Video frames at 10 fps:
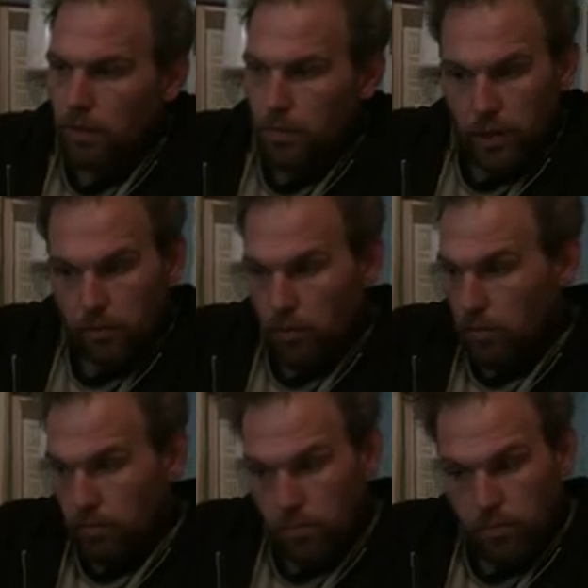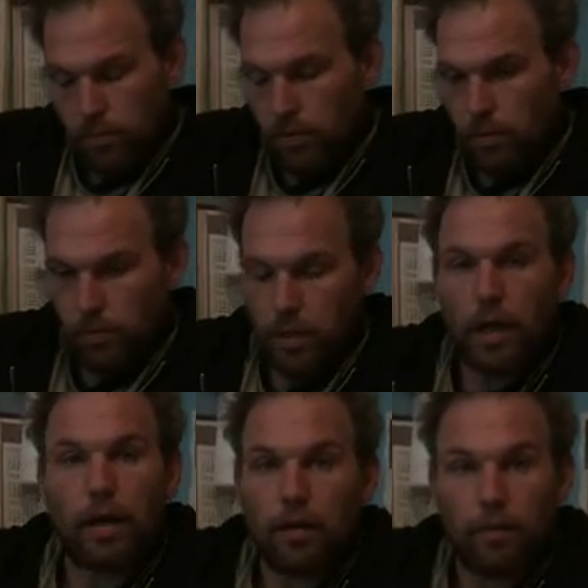and I'm saying, well,
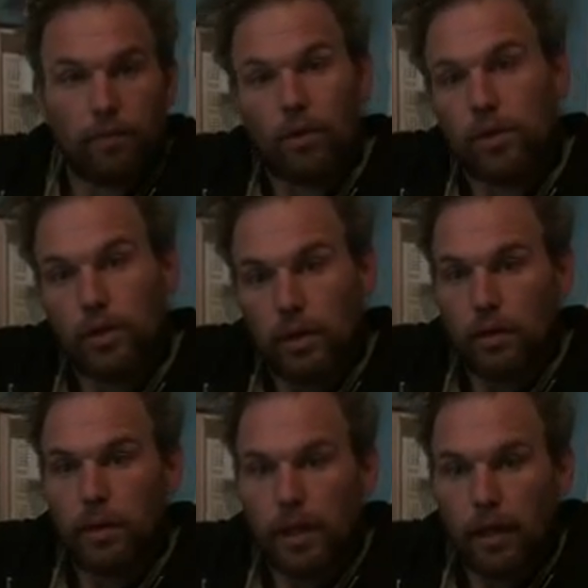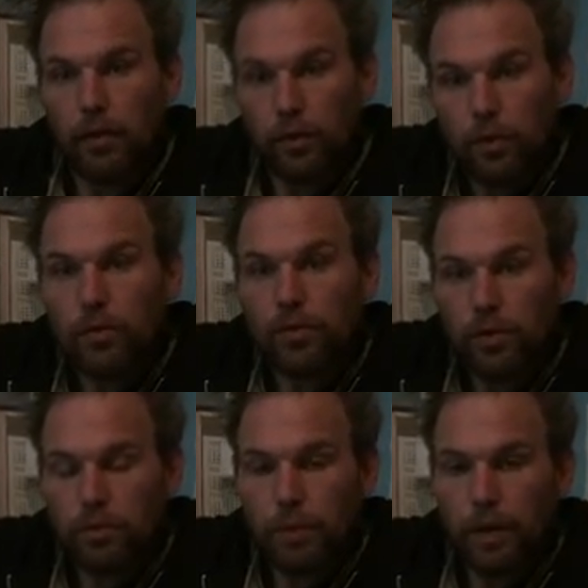unfortunately we can't use
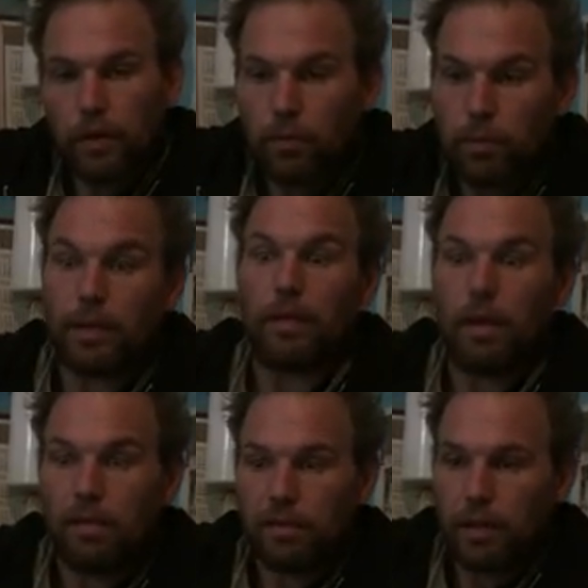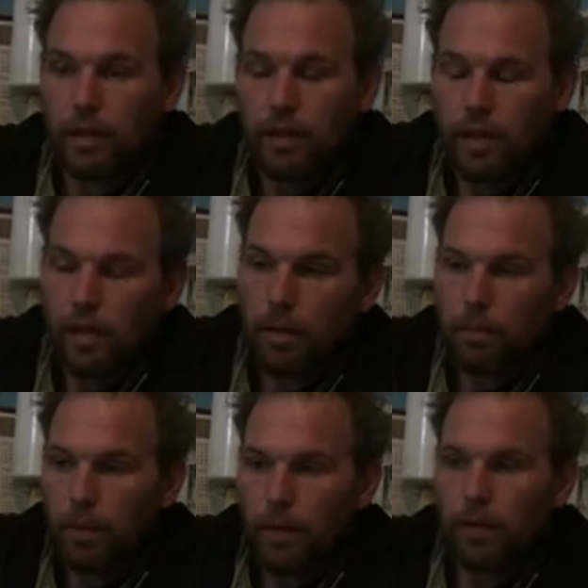this bike. It would be lovely,
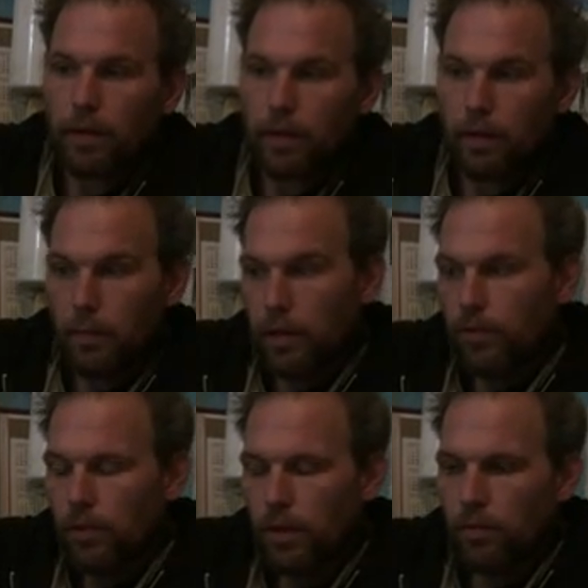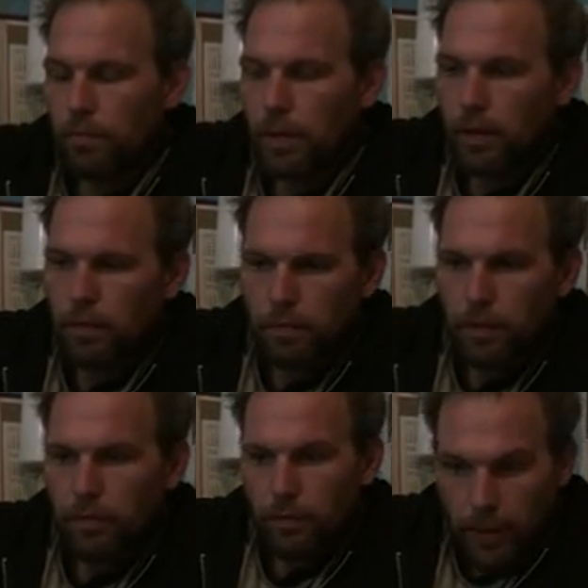but like, I mean, it's a nice bike,
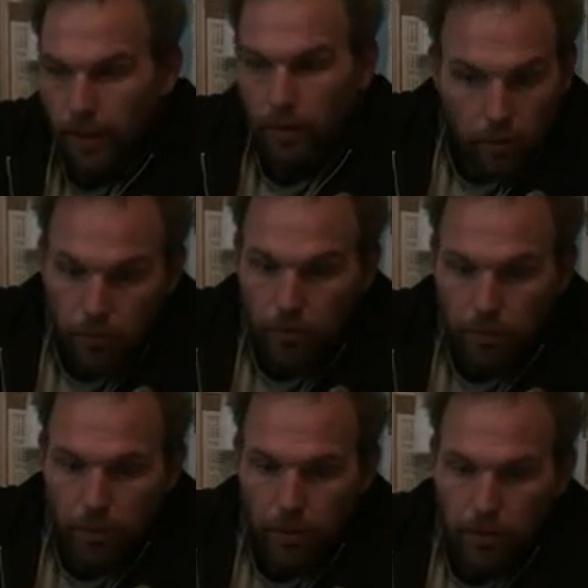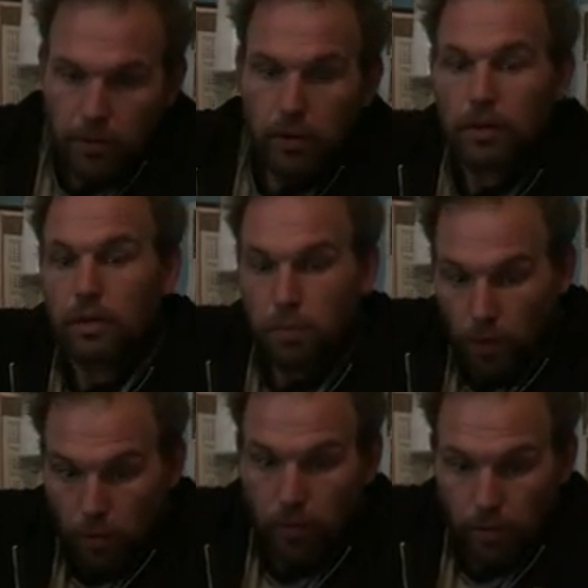but we can't use it because it's
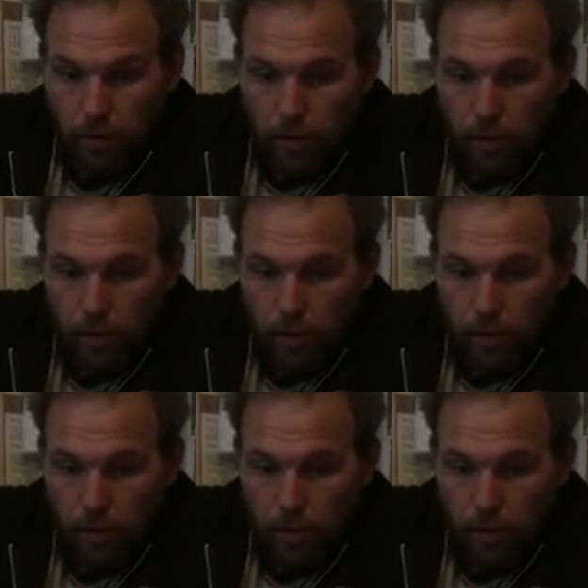broken.